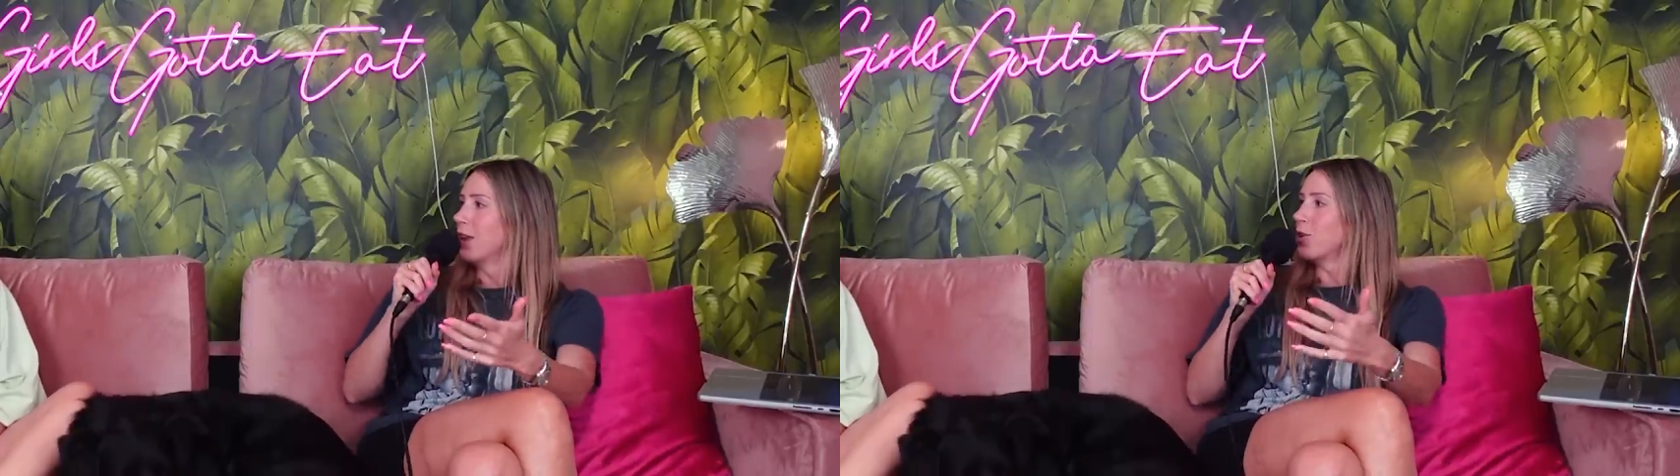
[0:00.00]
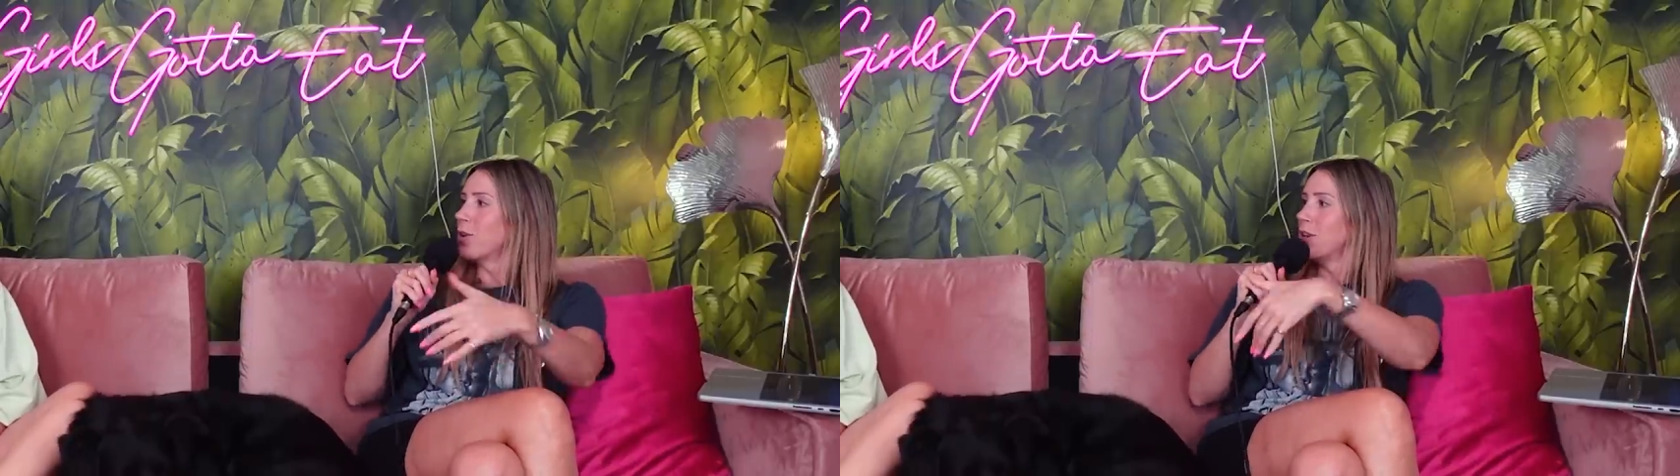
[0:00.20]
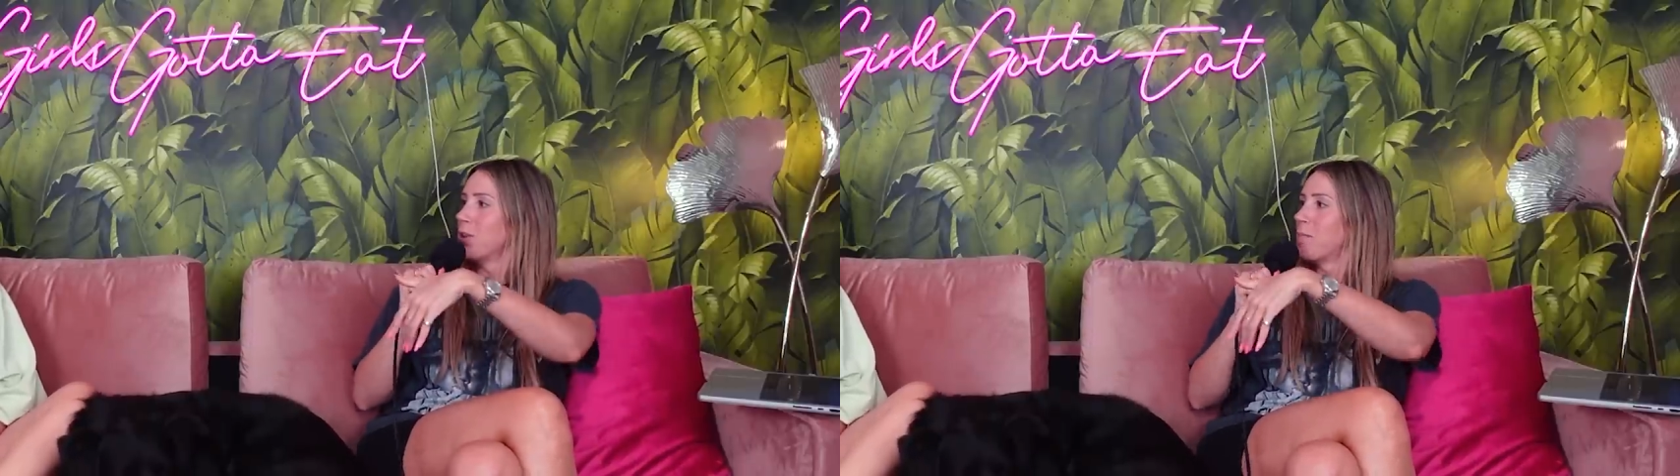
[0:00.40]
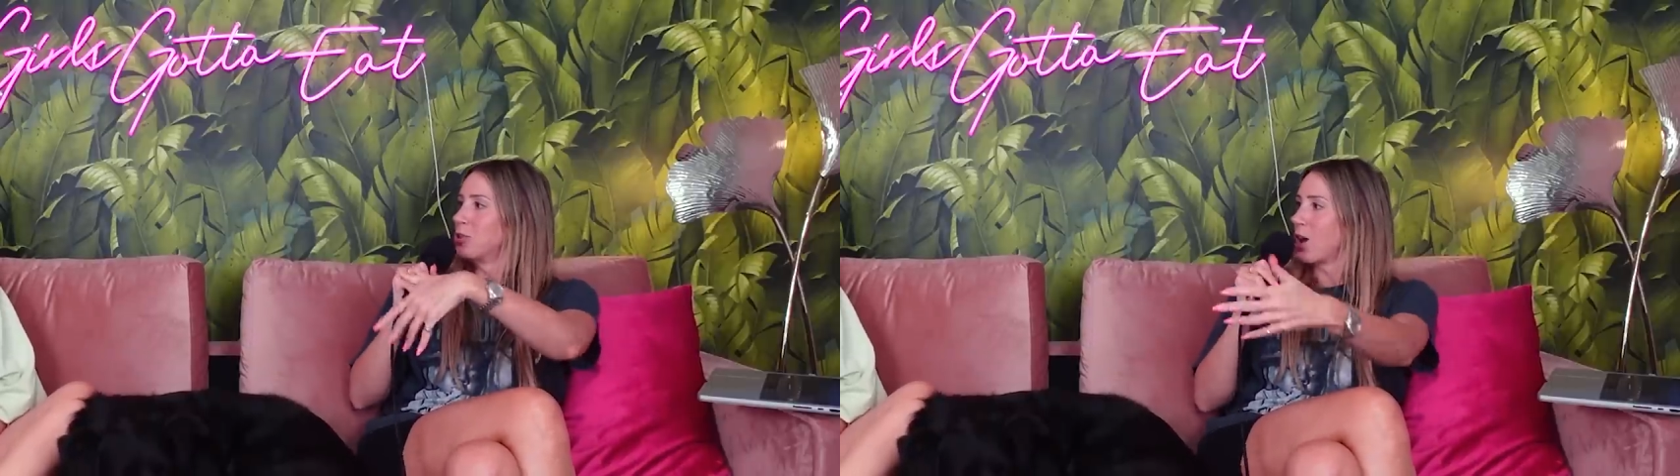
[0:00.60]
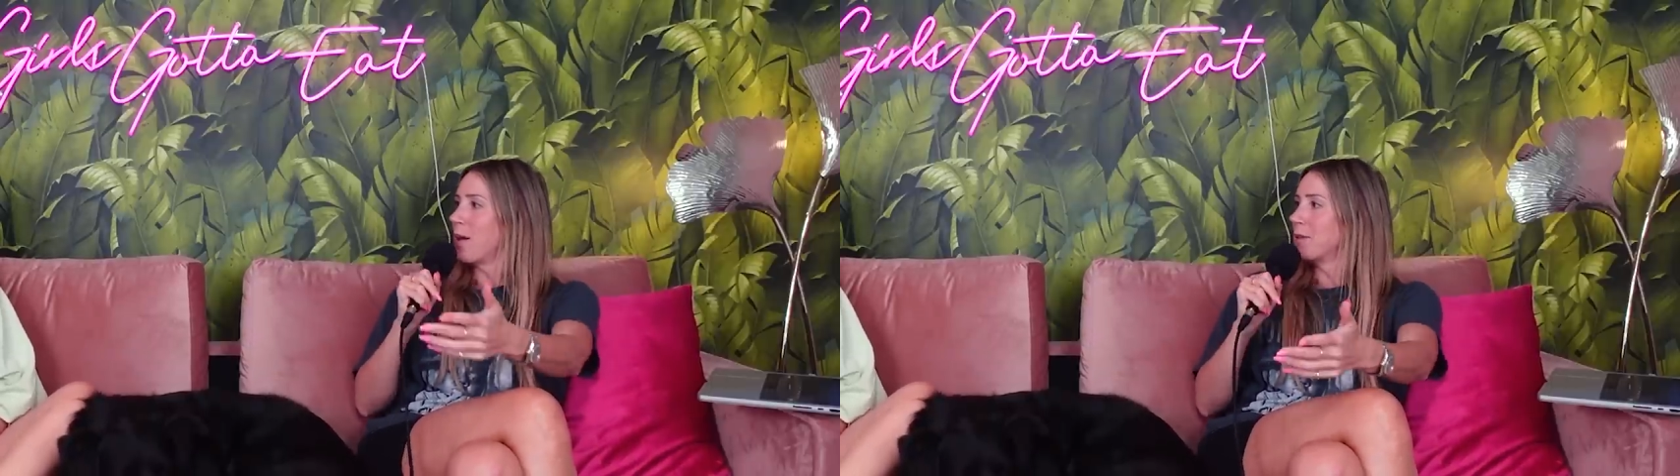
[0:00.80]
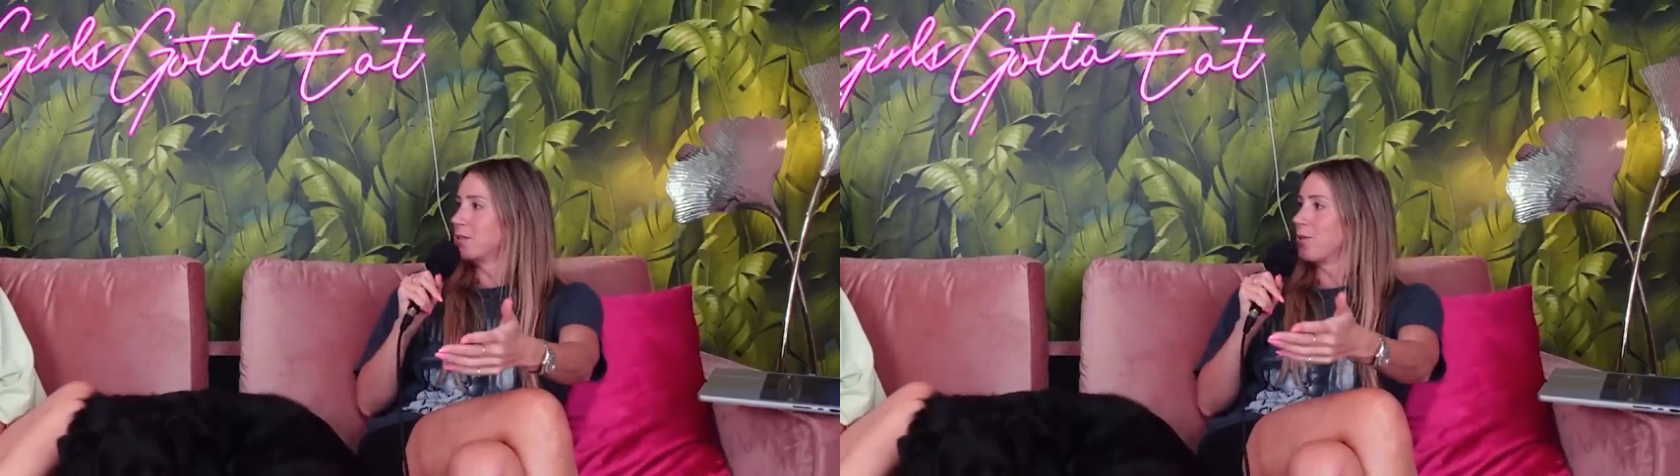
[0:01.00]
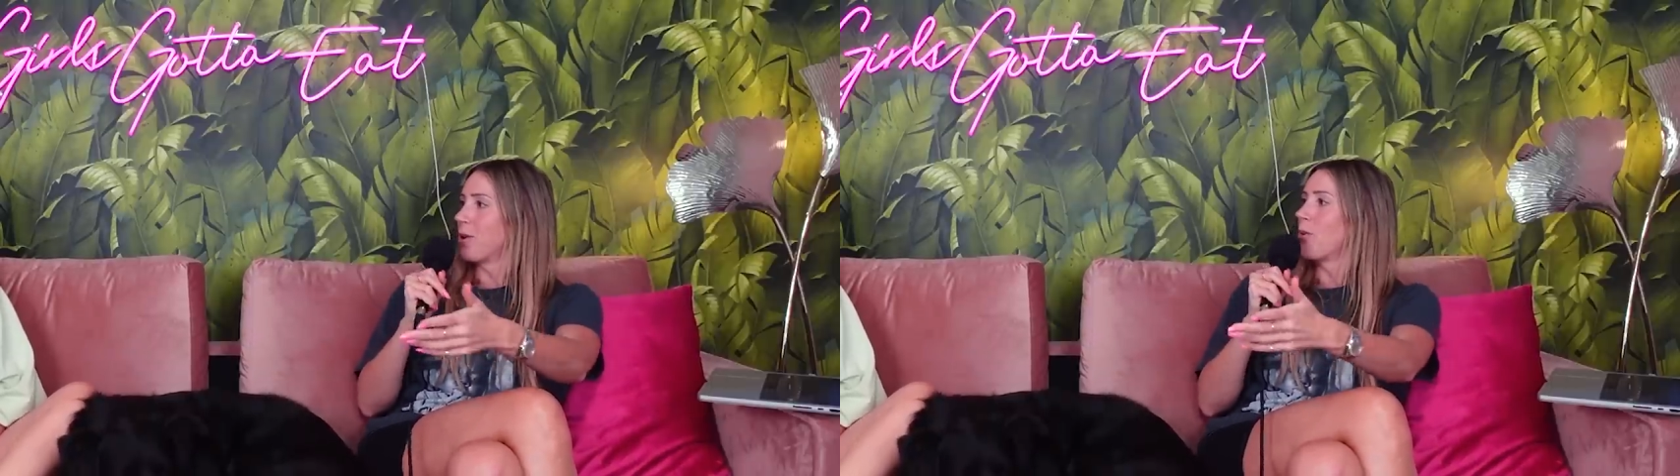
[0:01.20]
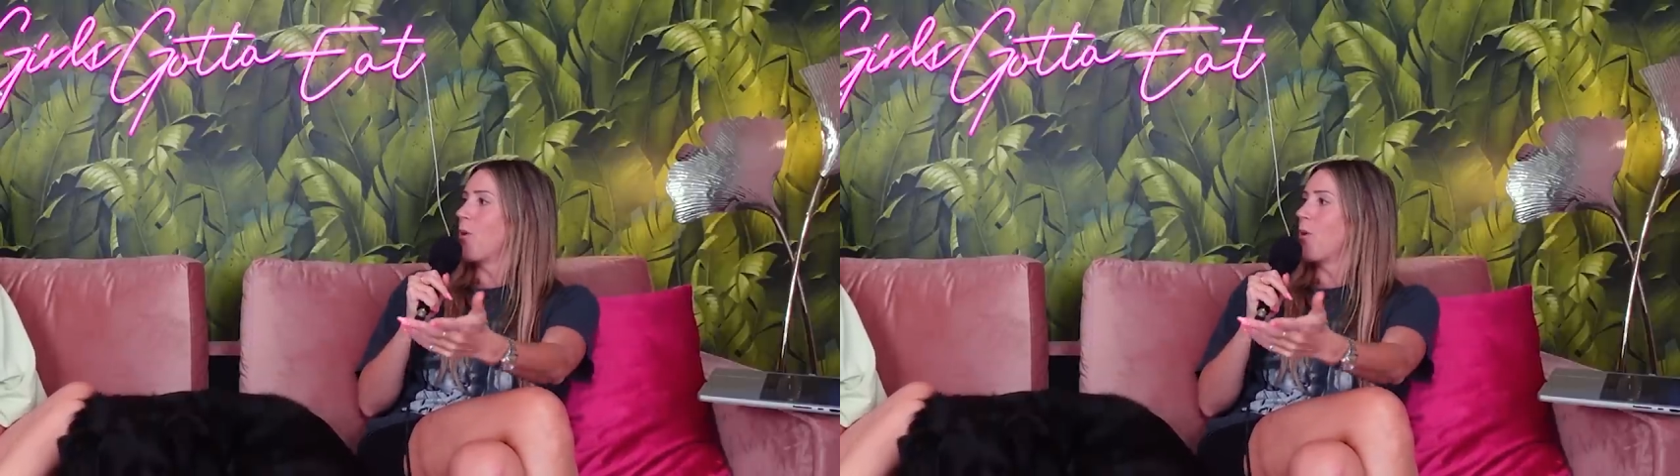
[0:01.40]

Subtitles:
You're in your pajamas, you go get